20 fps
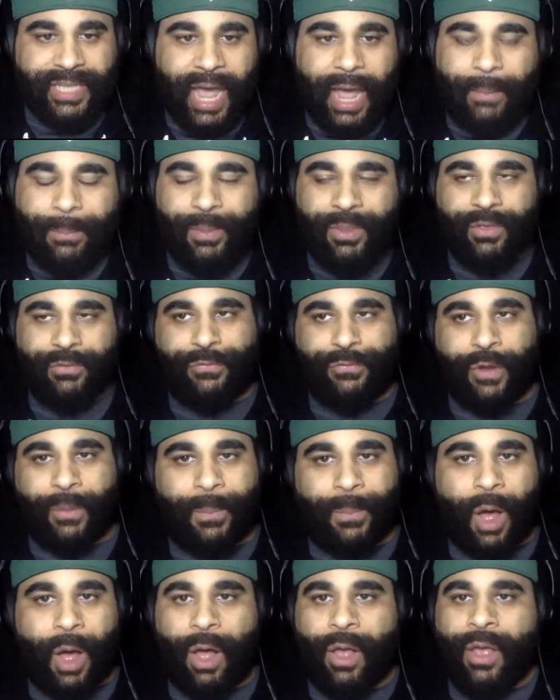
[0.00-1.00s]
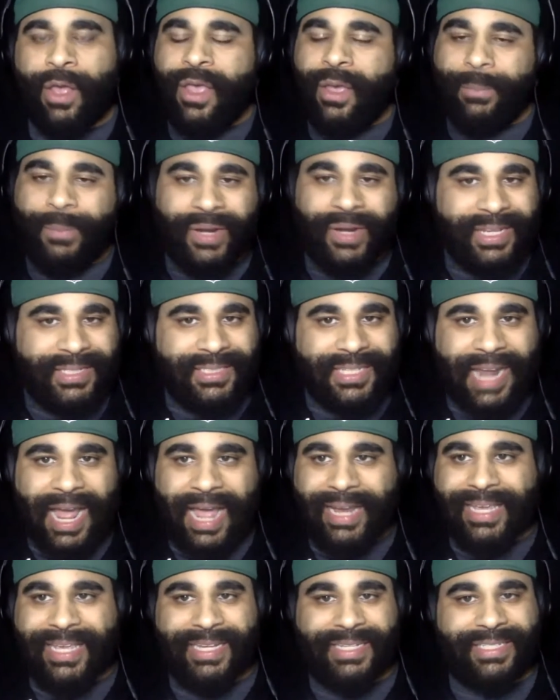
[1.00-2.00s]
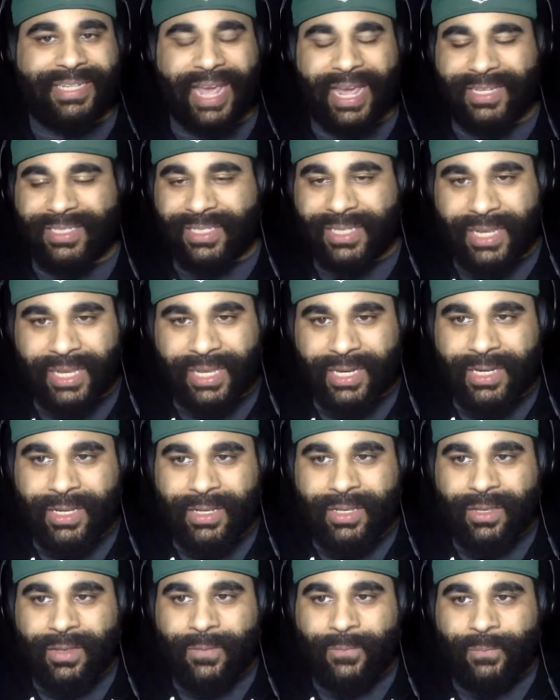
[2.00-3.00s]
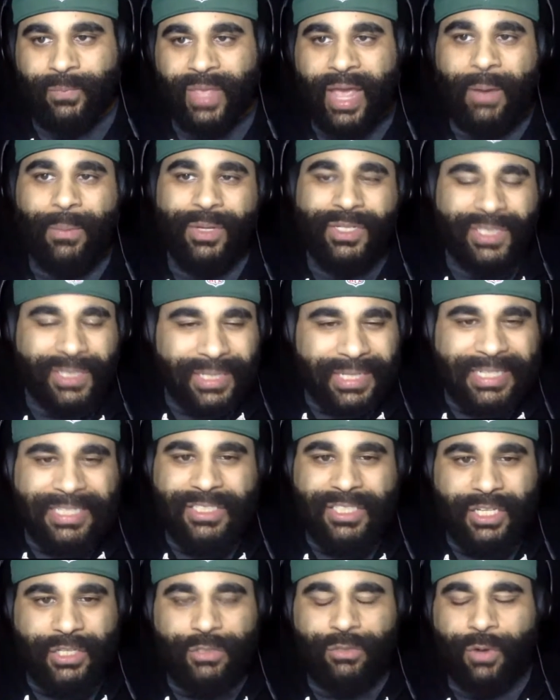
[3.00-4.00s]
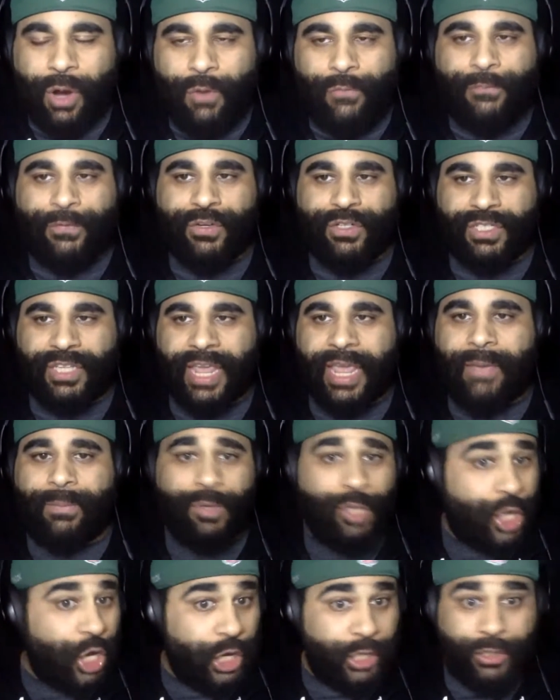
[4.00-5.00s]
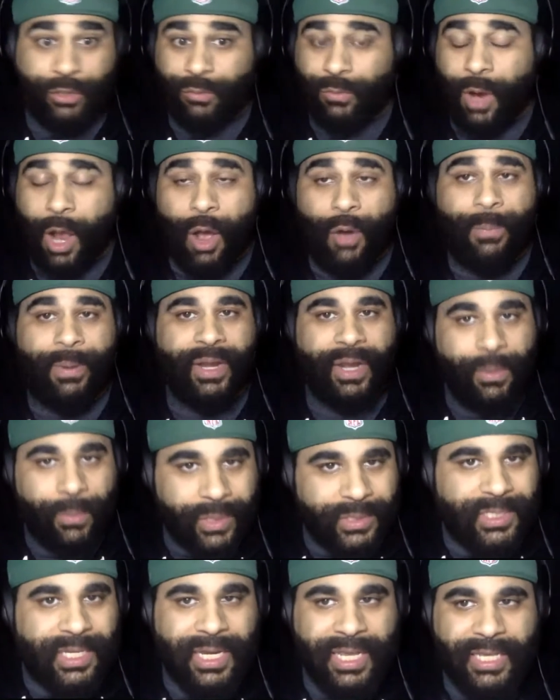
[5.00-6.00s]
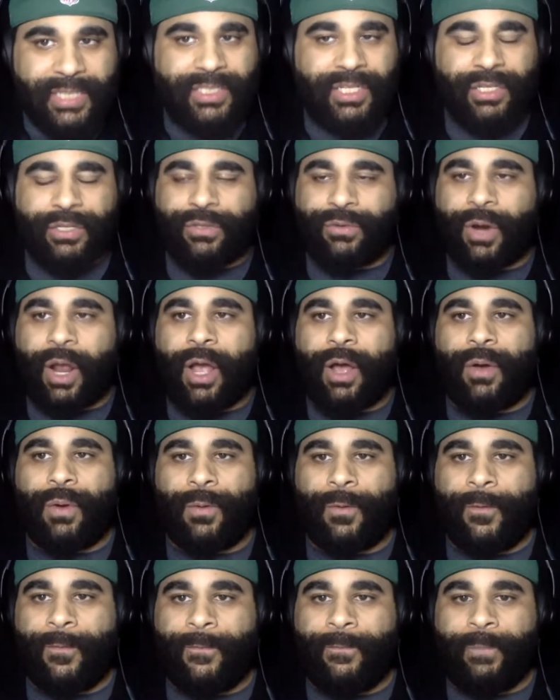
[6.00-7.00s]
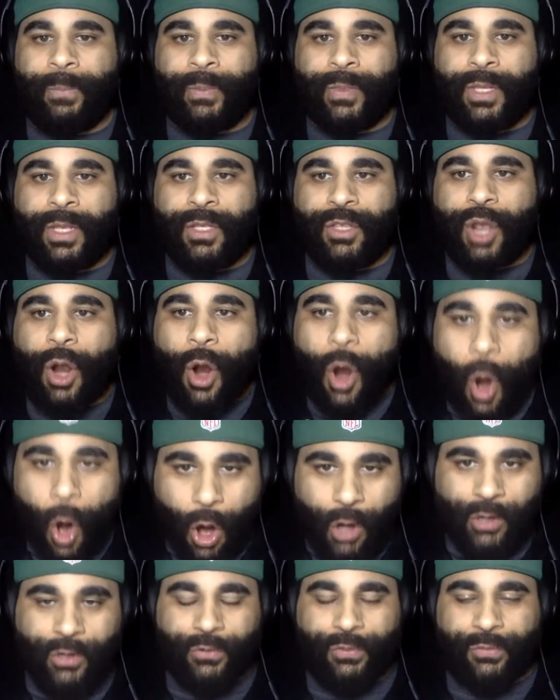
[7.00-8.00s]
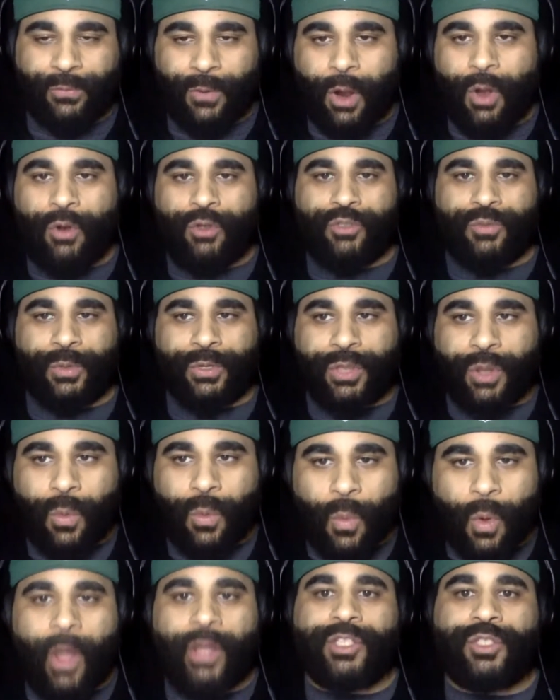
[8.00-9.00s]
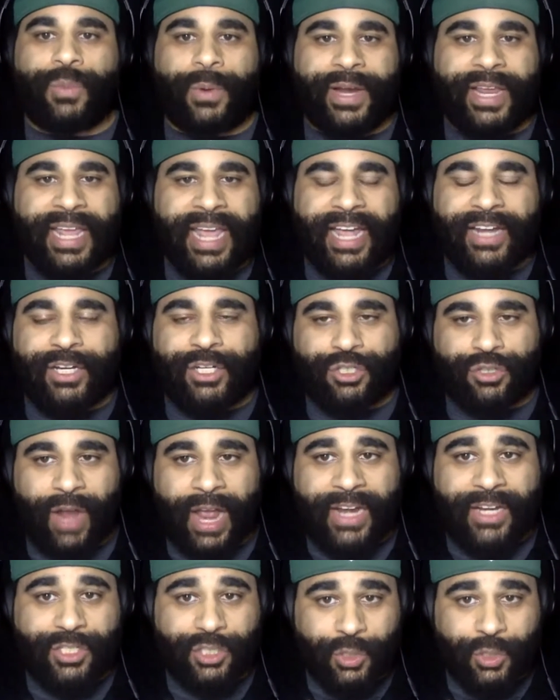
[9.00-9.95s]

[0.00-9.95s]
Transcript: top of the football, but it's not contested. That was an easy throw for Sam. Good throw, but it was an easy throw. The harder throws were the ones where he had to try to